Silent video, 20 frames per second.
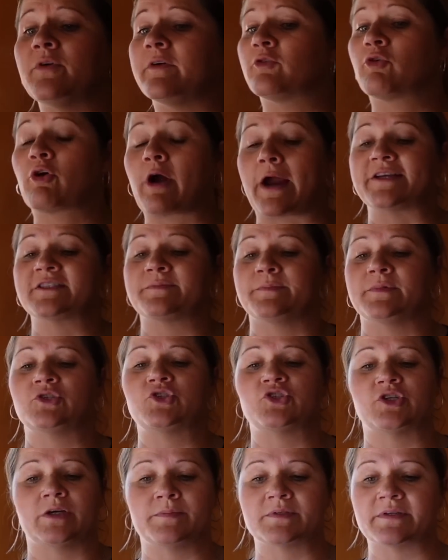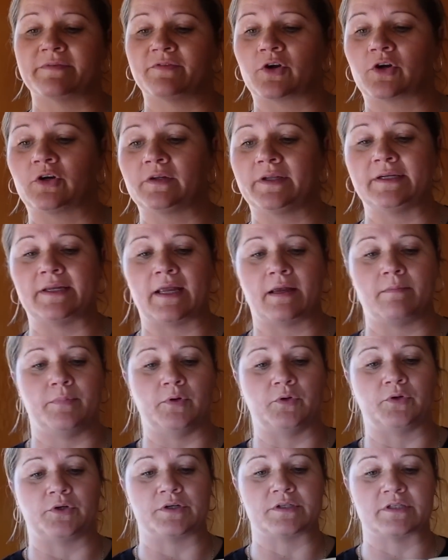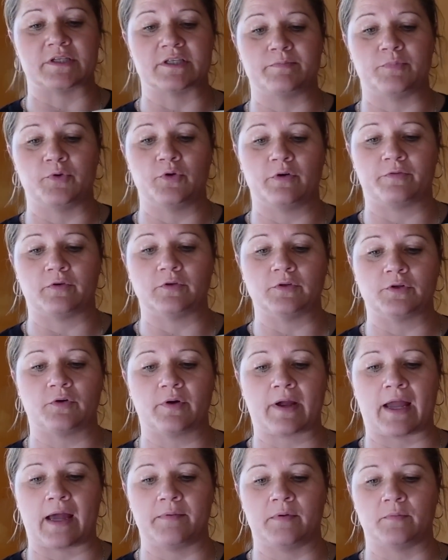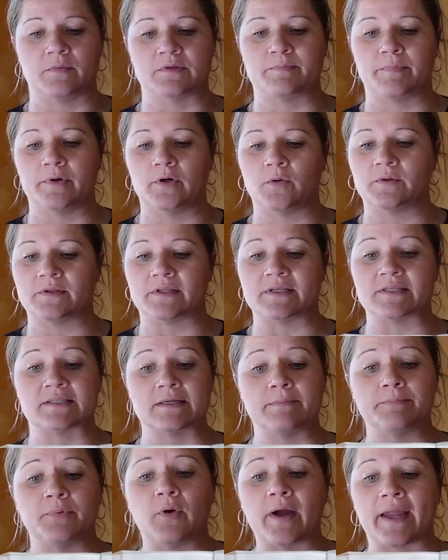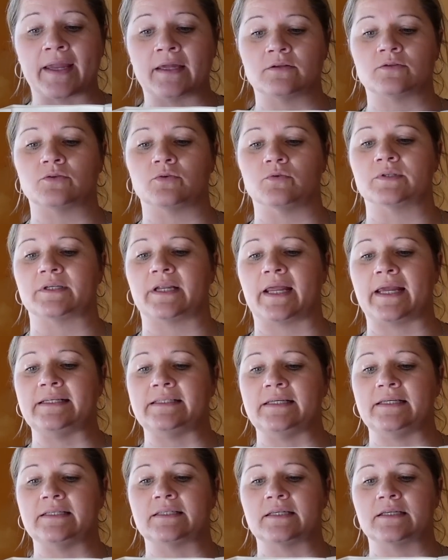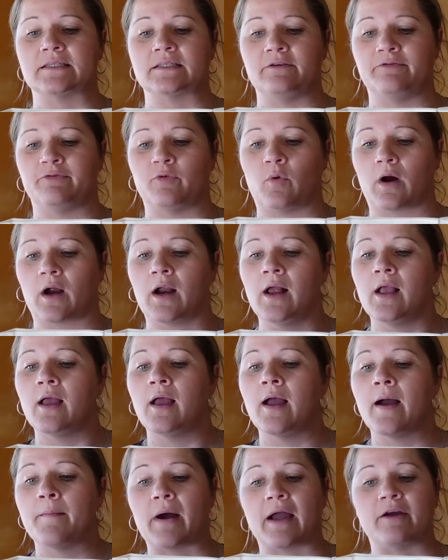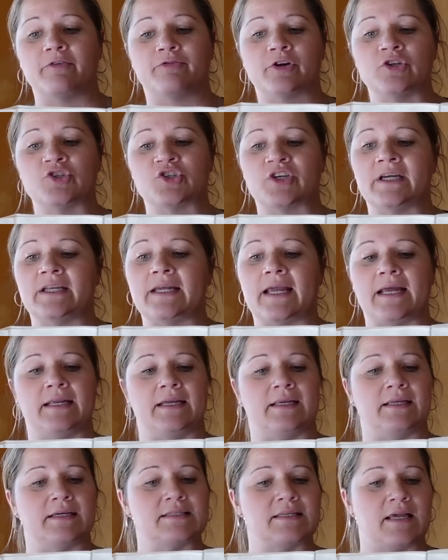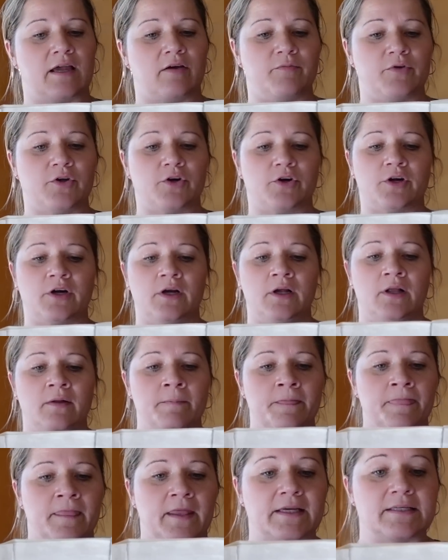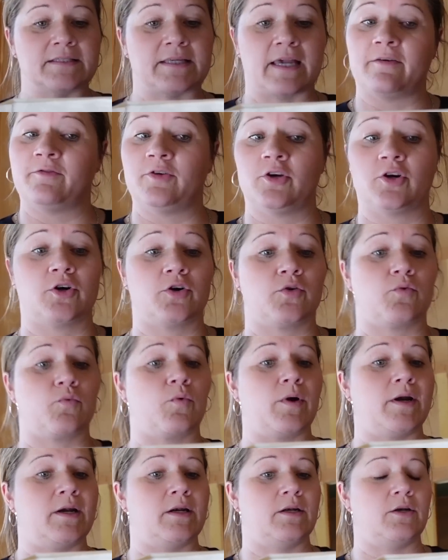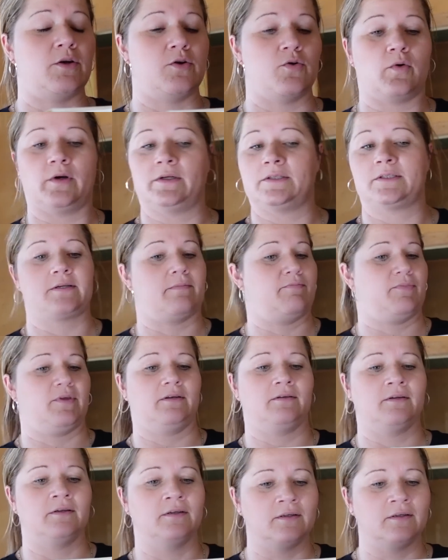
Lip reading: of craftsmanship of the early day builders. This beautiful little cabin was built with the simple hand tools in 1864 by a French Canadian, Xavier Renoir something.